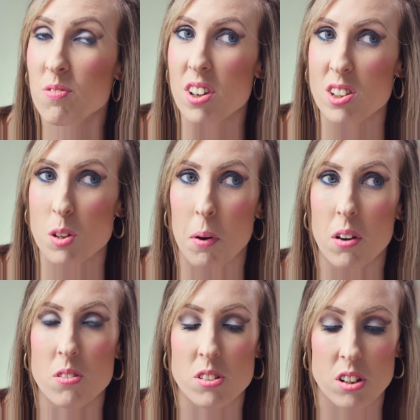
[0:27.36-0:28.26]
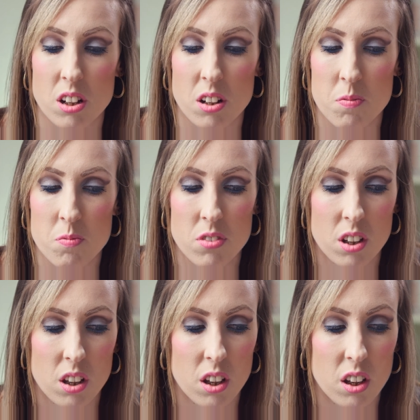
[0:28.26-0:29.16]
I suppose,
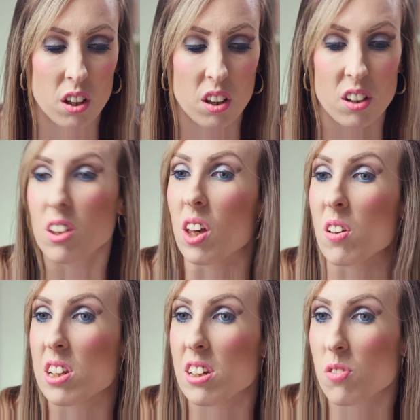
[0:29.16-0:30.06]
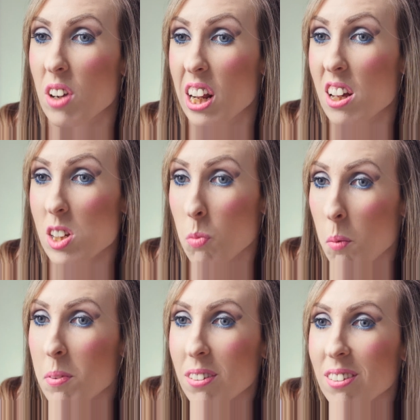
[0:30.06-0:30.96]
useless really as a
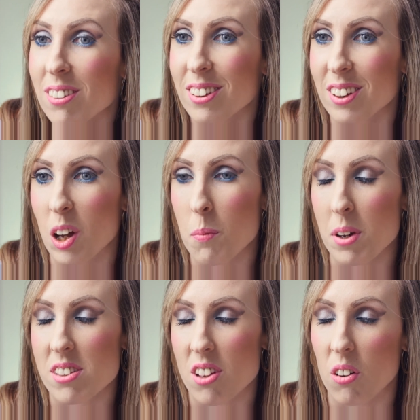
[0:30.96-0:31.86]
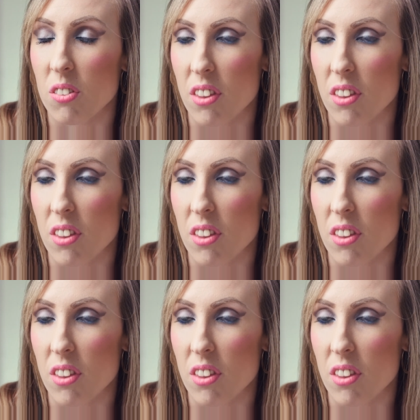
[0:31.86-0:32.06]
woman, you know, being told